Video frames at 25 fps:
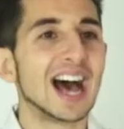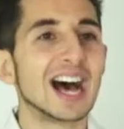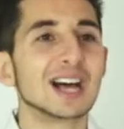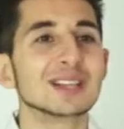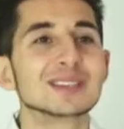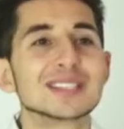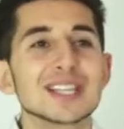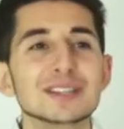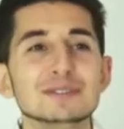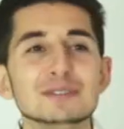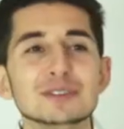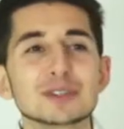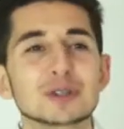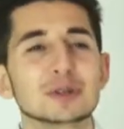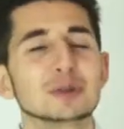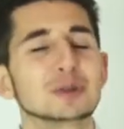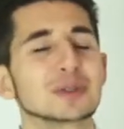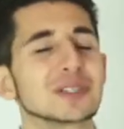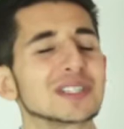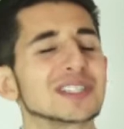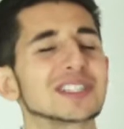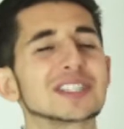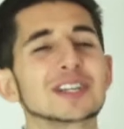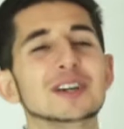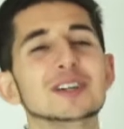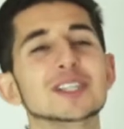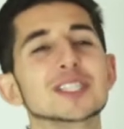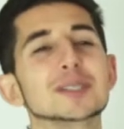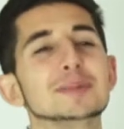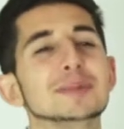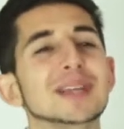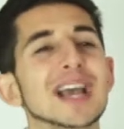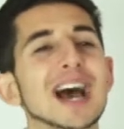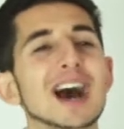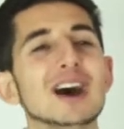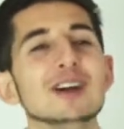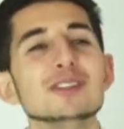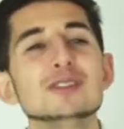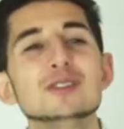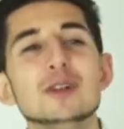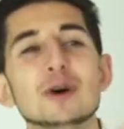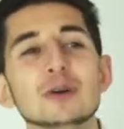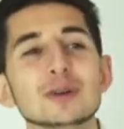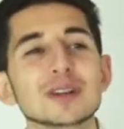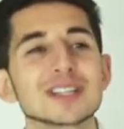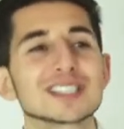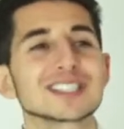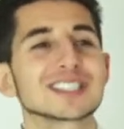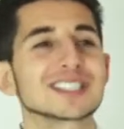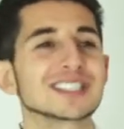how difficult it's going to be, how
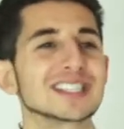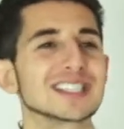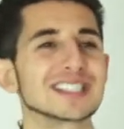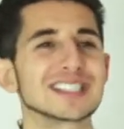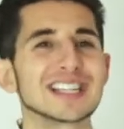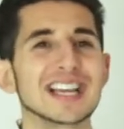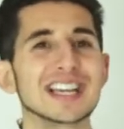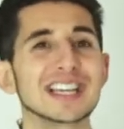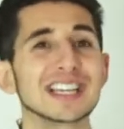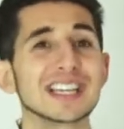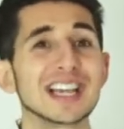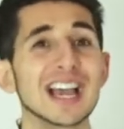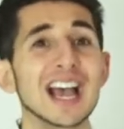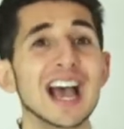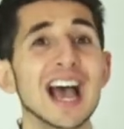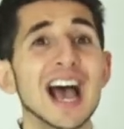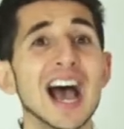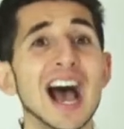long it's going to take,